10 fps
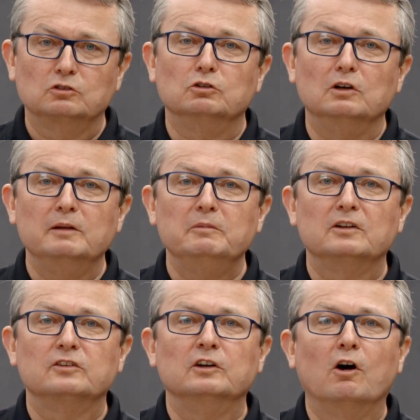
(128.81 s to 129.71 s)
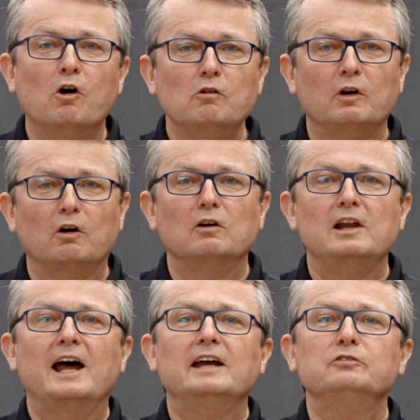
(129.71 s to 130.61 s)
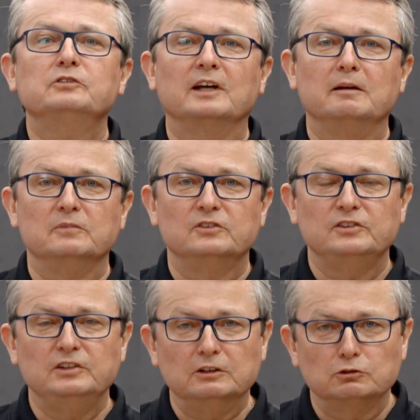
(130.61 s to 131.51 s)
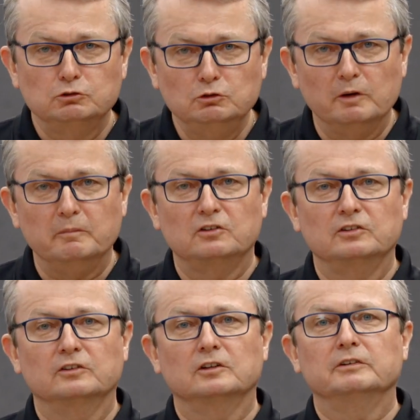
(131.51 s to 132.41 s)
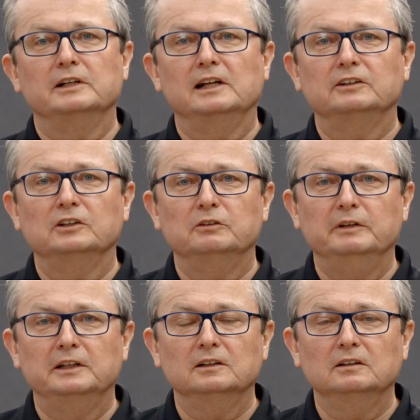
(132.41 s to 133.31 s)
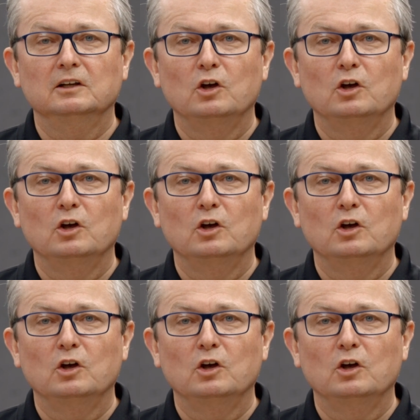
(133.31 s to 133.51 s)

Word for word: to limit the overall lifetime CO2 emissions of an electric vehicle,